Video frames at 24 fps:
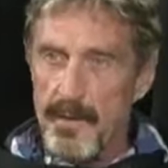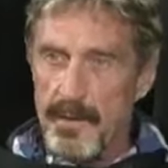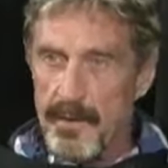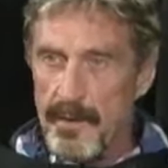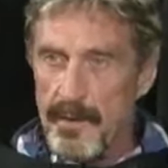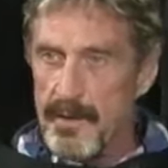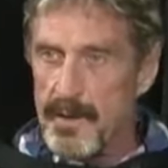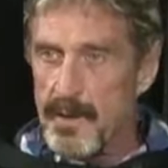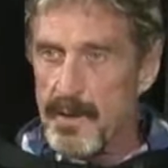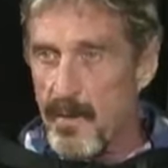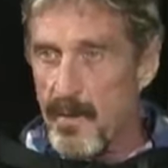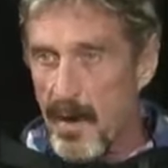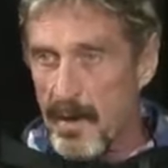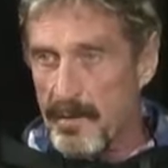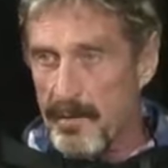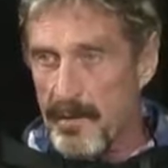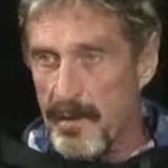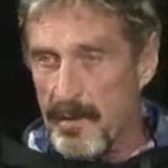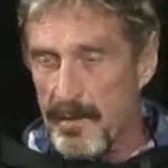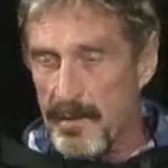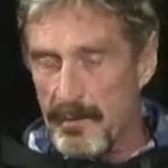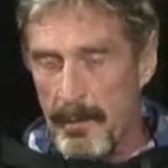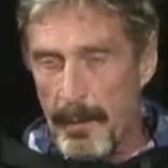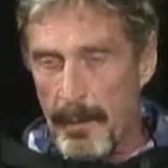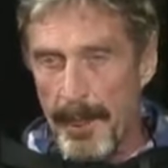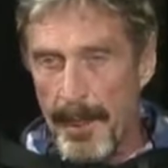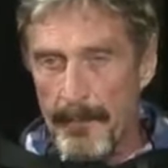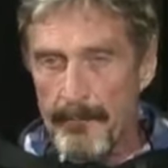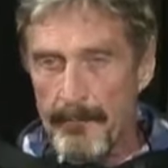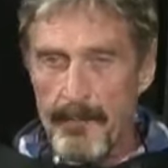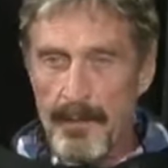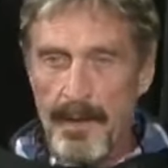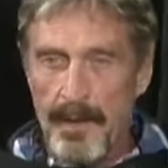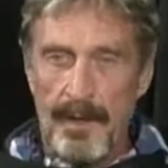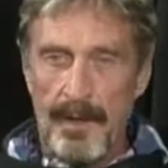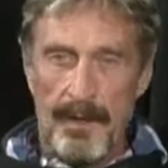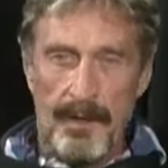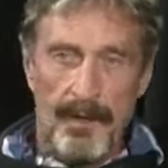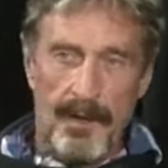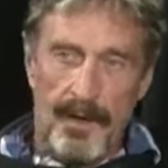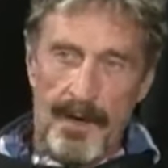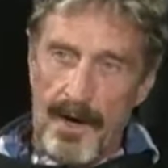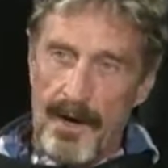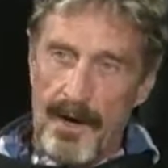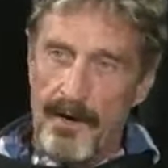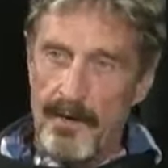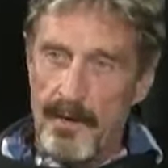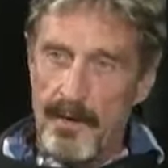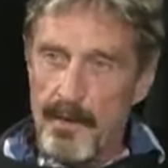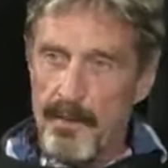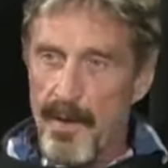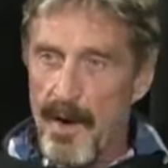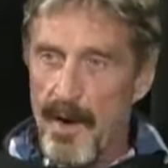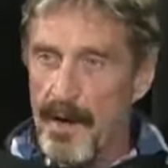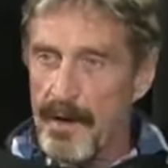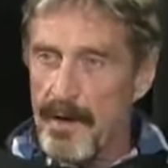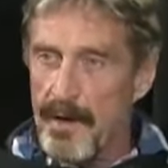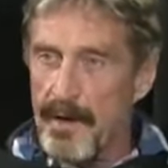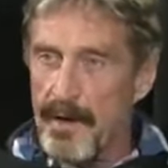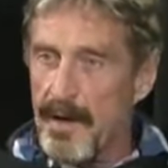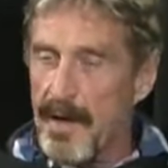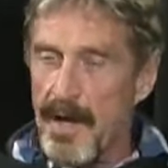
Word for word: with your smartphone. Uh, you carry it in your pocket.